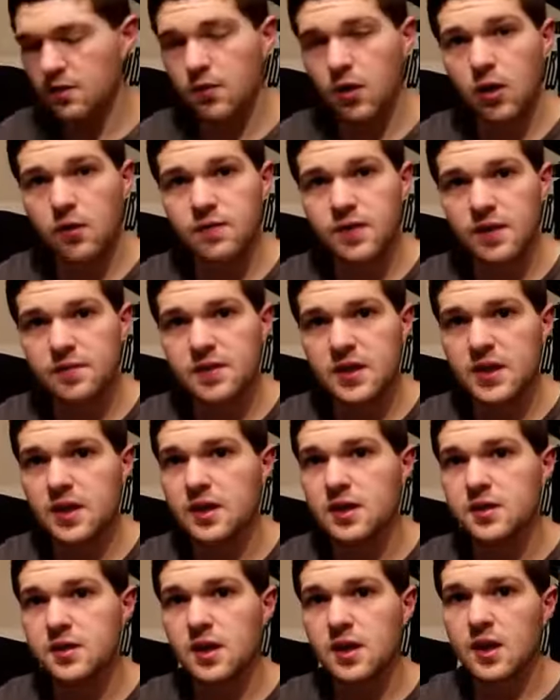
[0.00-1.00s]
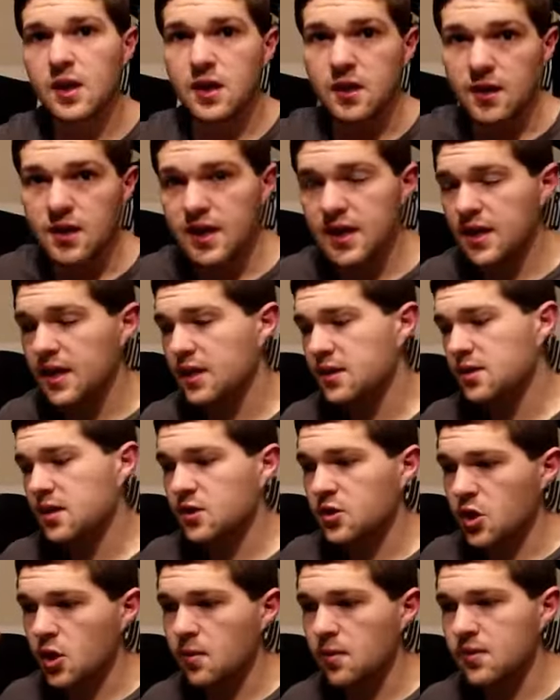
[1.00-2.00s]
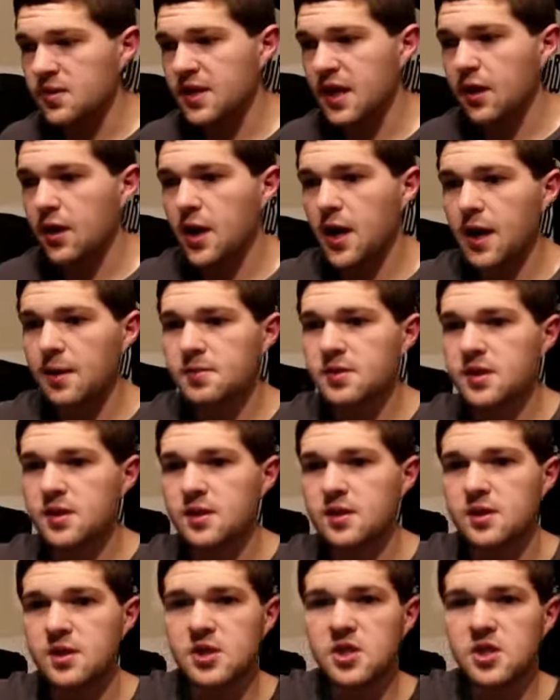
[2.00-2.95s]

Evolve 50s, the Turbo Sound options, the